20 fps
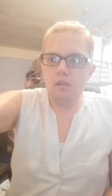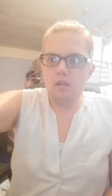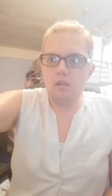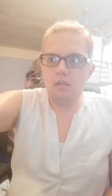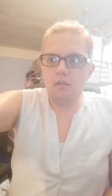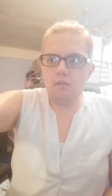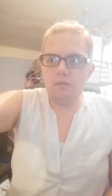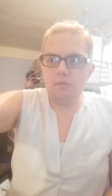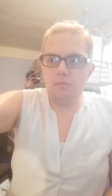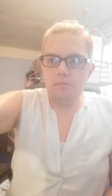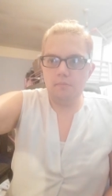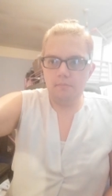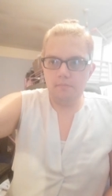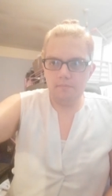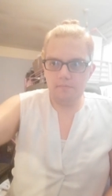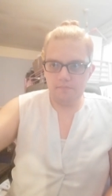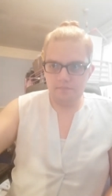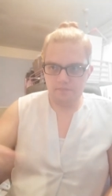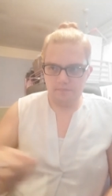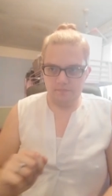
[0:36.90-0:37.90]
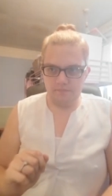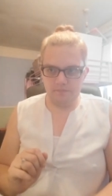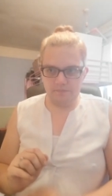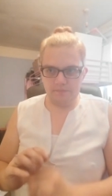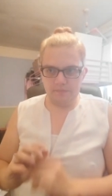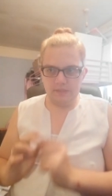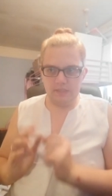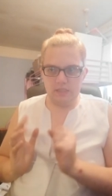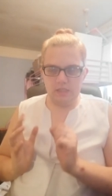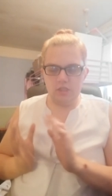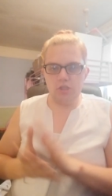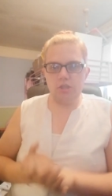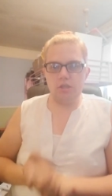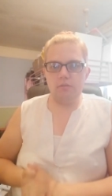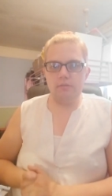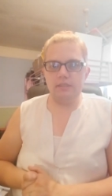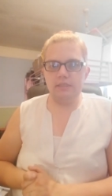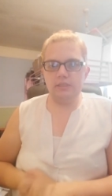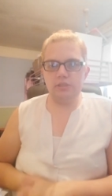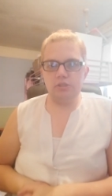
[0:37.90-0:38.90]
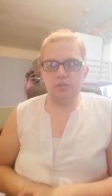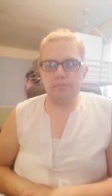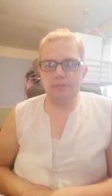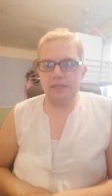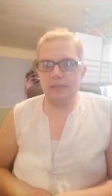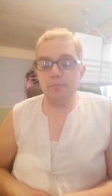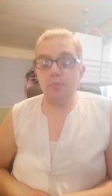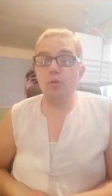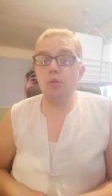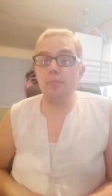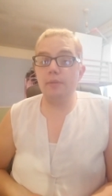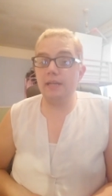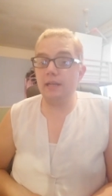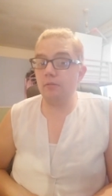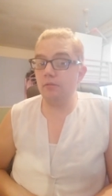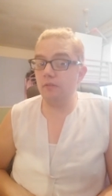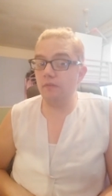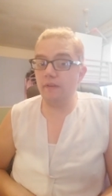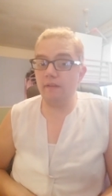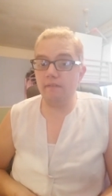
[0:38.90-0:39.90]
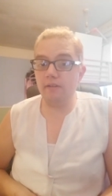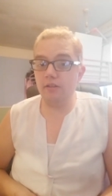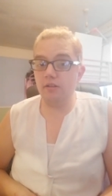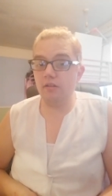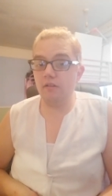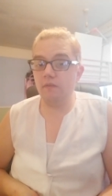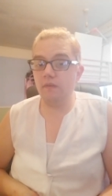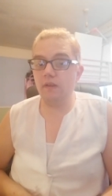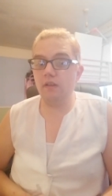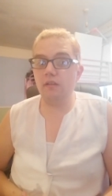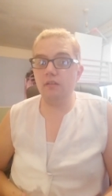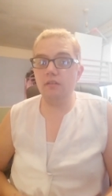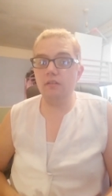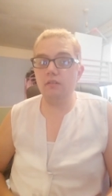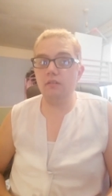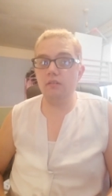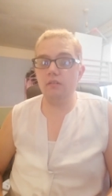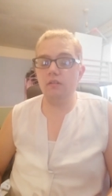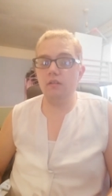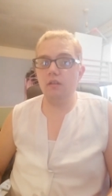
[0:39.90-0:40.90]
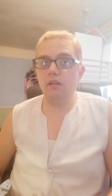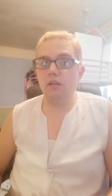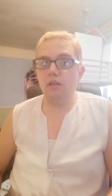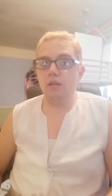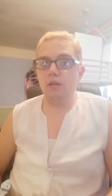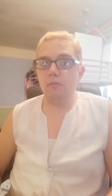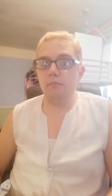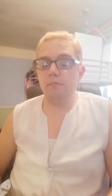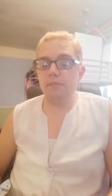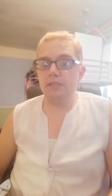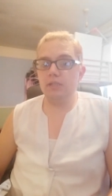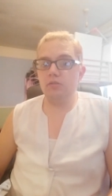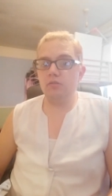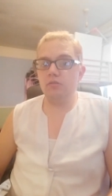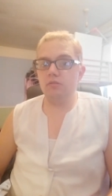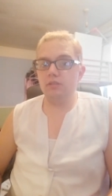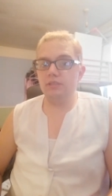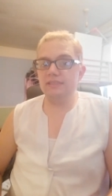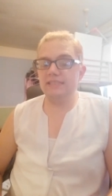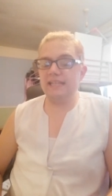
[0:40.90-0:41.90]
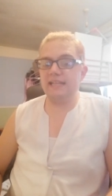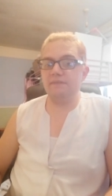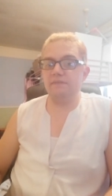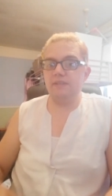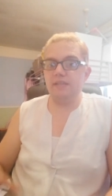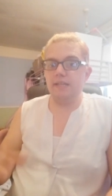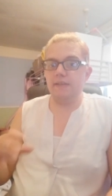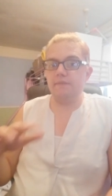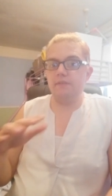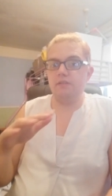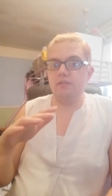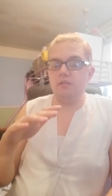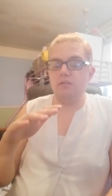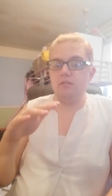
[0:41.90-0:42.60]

um, going to my appointment I was very nervous because I've never